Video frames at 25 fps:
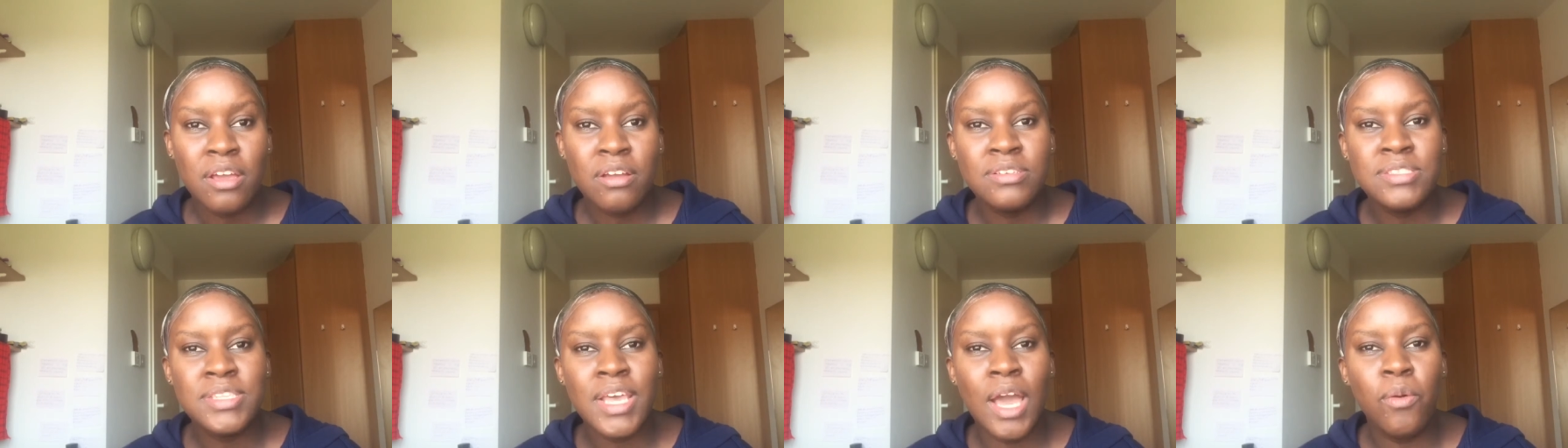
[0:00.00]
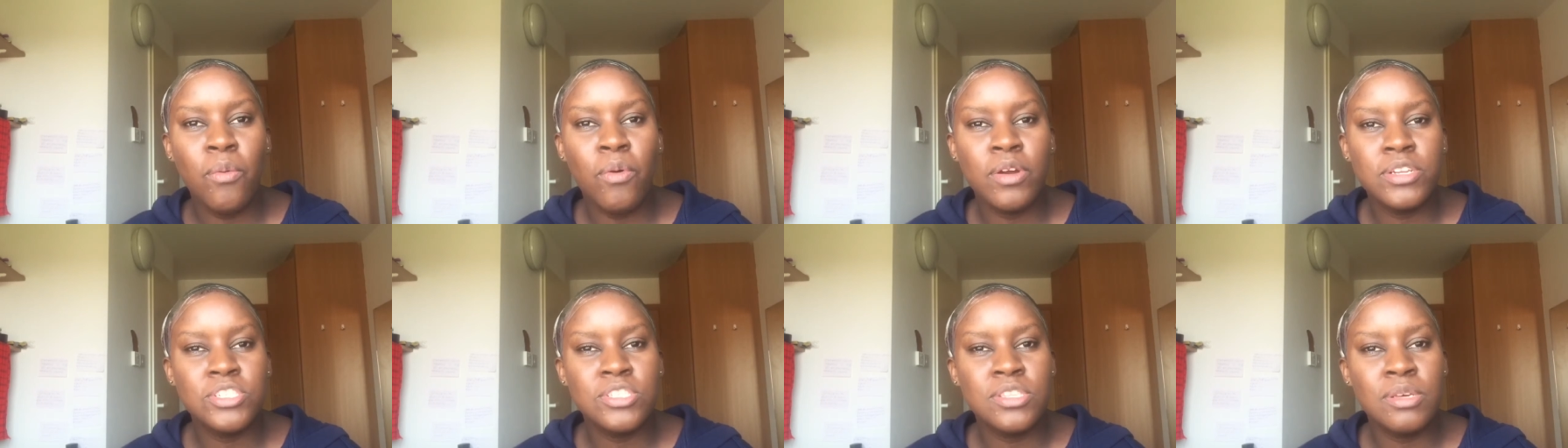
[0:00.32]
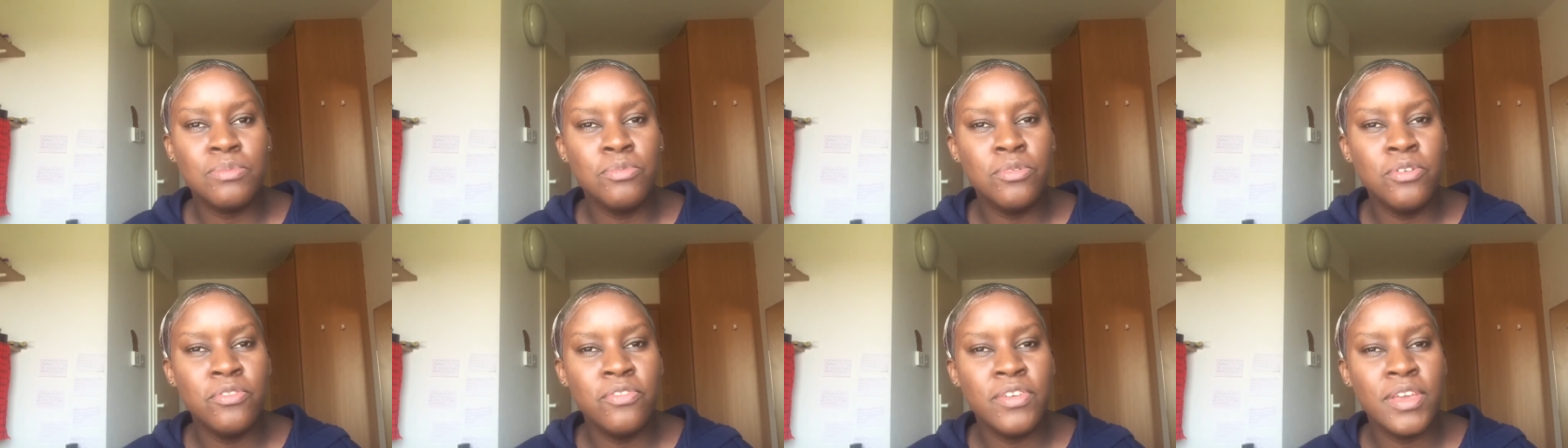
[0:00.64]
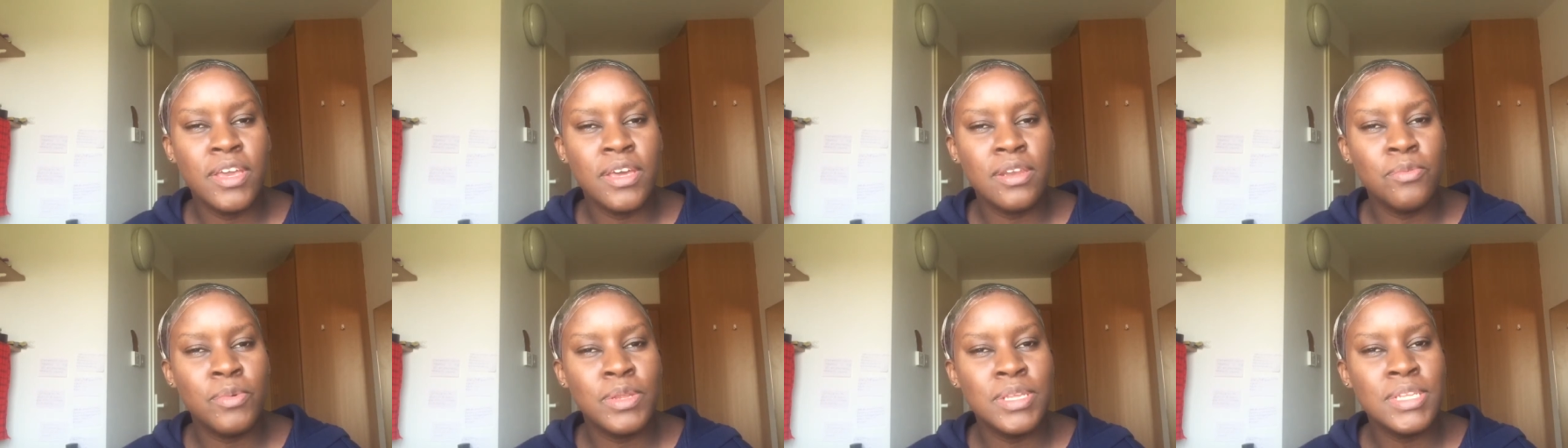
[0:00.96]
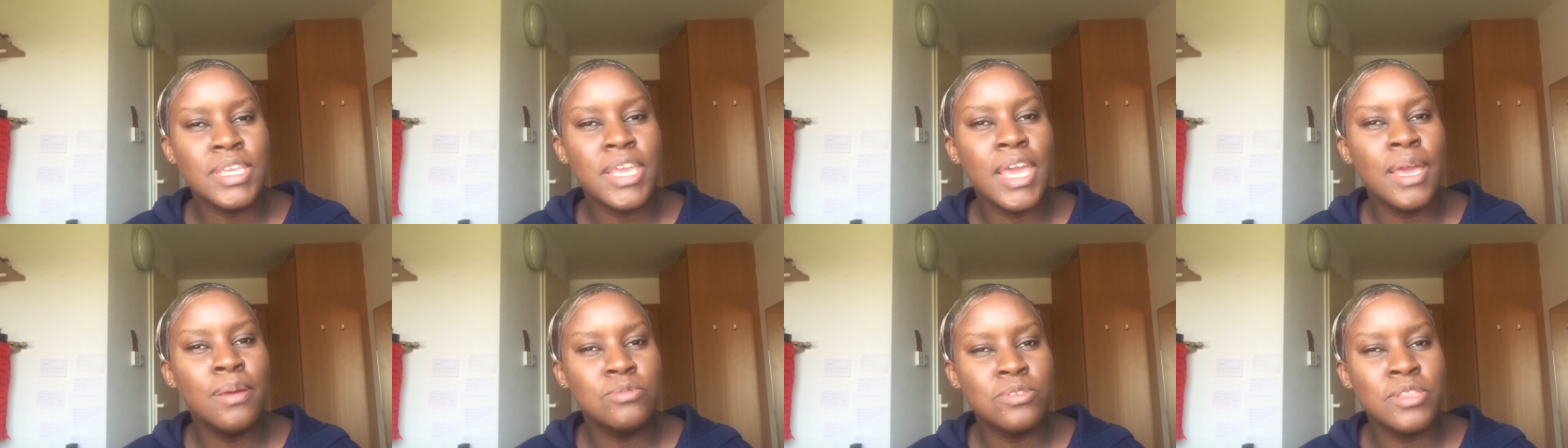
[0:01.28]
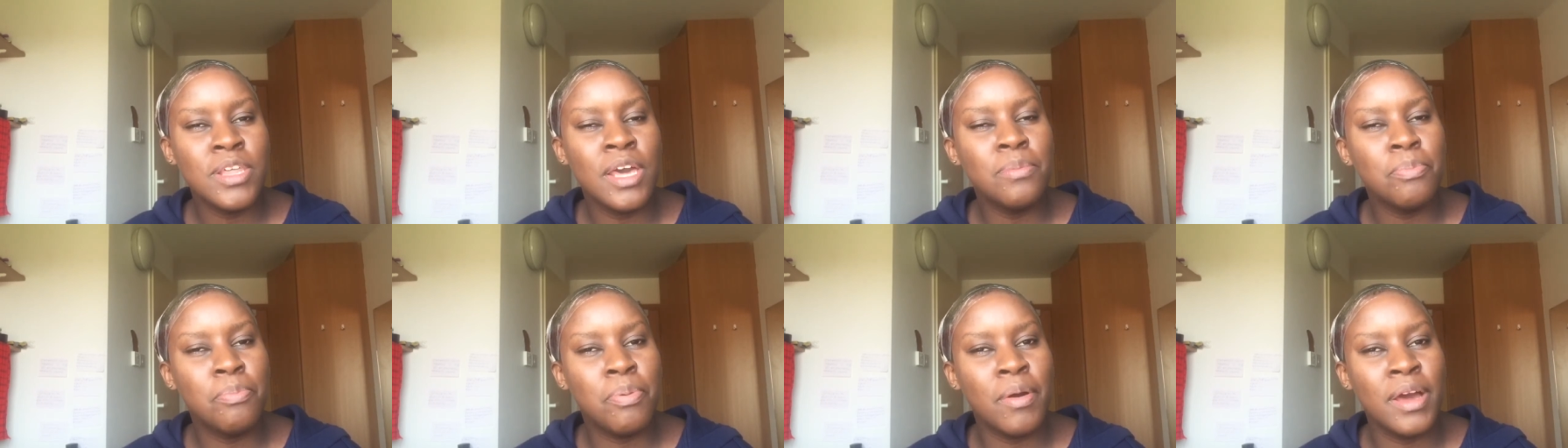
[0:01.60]
Because I watched the movie, and when it came to
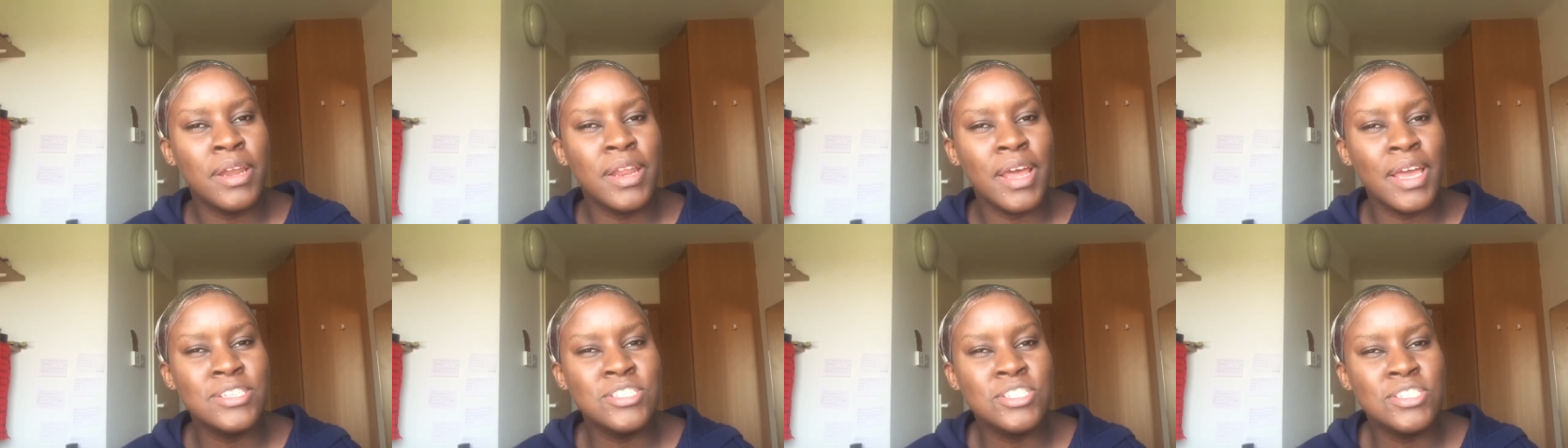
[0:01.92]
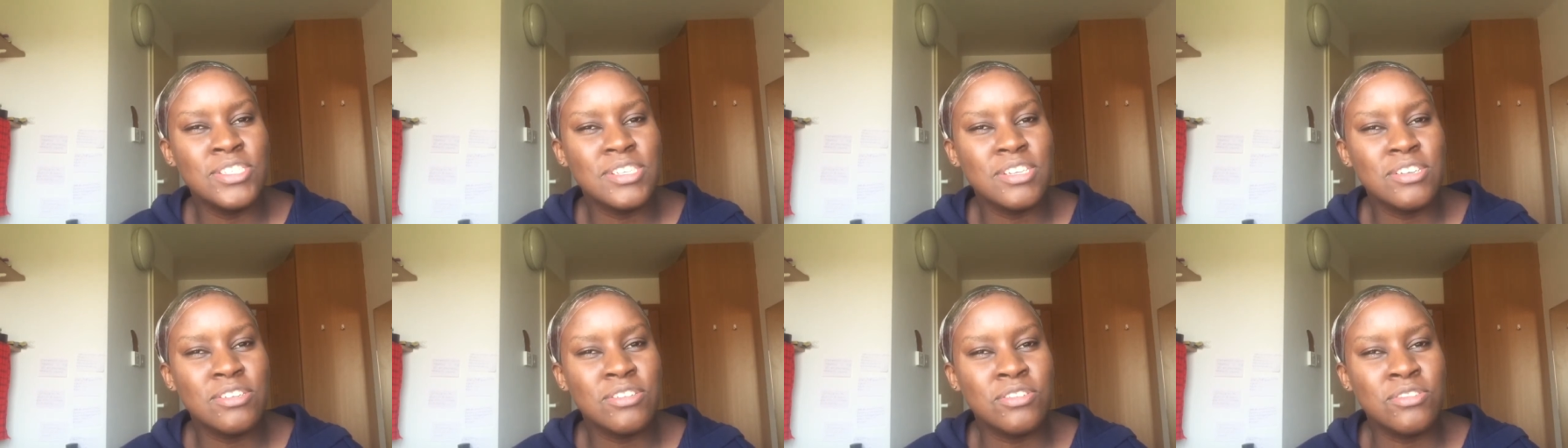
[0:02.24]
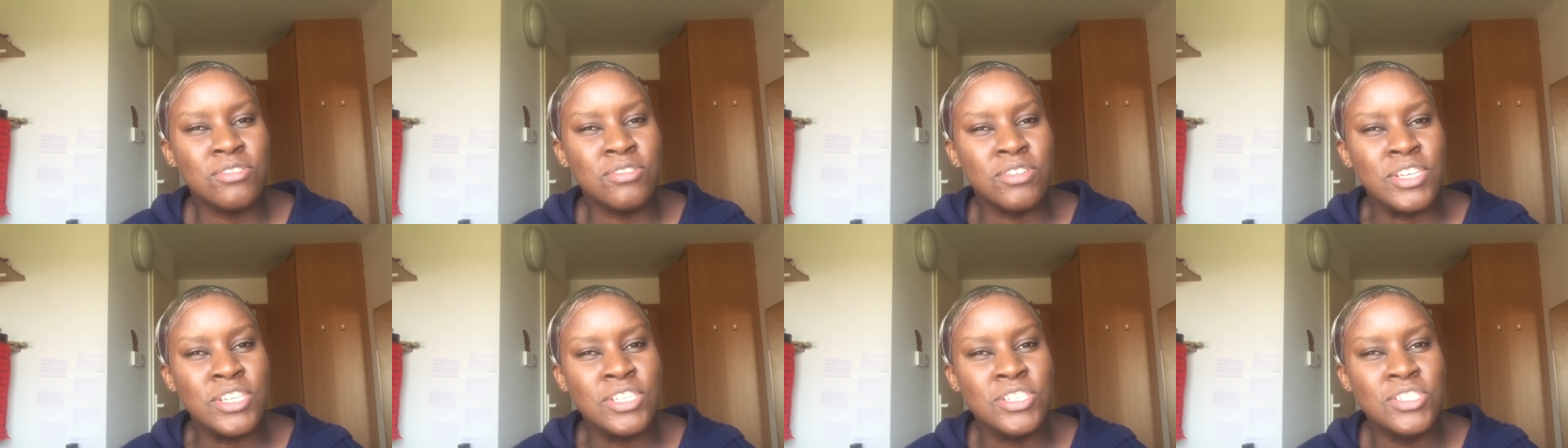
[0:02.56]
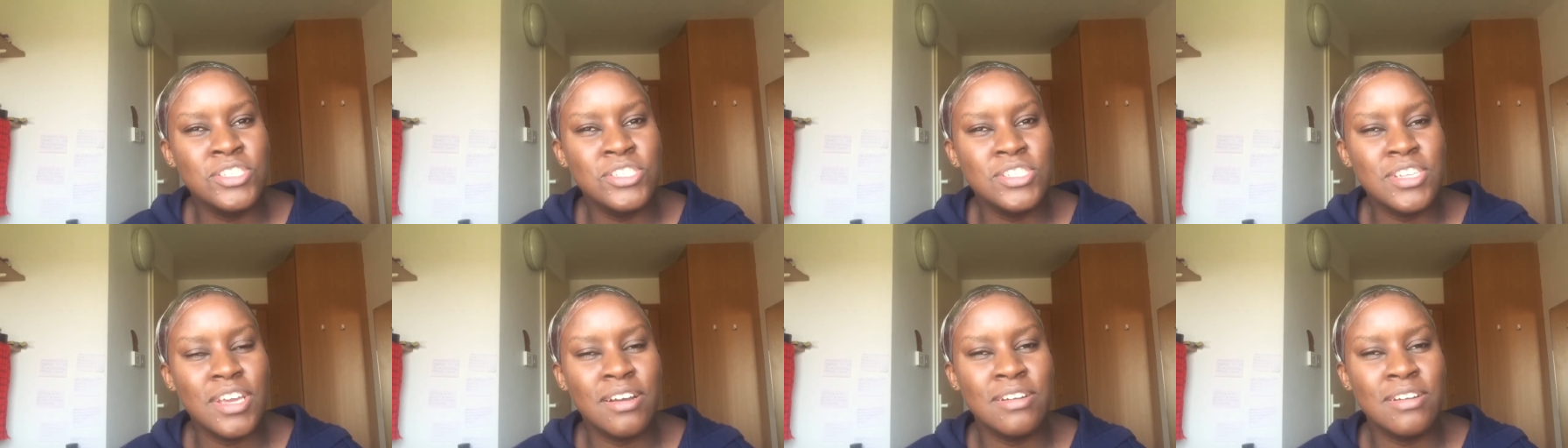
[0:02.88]
that part, I just cringed.